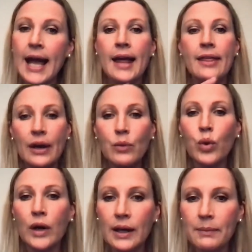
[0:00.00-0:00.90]
then
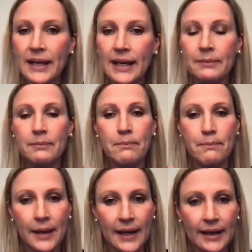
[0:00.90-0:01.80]
we're going to be in
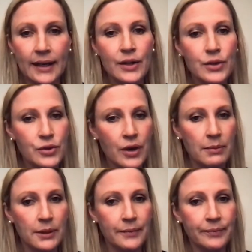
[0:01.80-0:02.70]
big
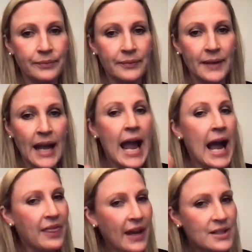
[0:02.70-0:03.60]
trouble.
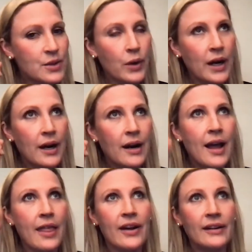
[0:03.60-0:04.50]
And that's where
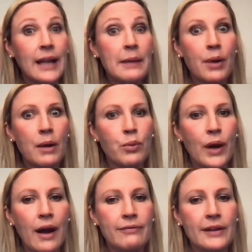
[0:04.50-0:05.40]
the light bulb went off